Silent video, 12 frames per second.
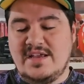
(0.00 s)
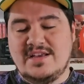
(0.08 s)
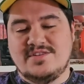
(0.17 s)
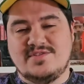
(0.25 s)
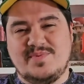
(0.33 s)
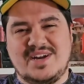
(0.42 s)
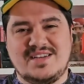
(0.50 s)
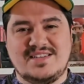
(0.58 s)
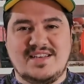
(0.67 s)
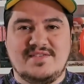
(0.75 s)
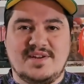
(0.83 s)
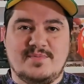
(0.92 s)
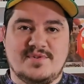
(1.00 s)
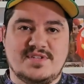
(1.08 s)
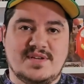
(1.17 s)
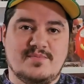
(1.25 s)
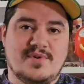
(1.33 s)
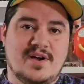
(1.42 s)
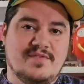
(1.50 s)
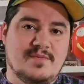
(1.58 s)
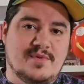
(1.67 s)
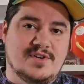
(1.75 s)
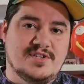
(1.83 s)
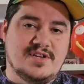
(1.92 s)
It's about a 70% profit
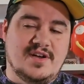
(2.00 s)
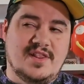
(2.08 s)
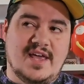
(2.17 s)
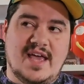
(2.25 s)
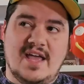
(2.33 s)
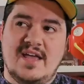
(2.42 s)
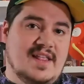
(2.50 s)
margin on that.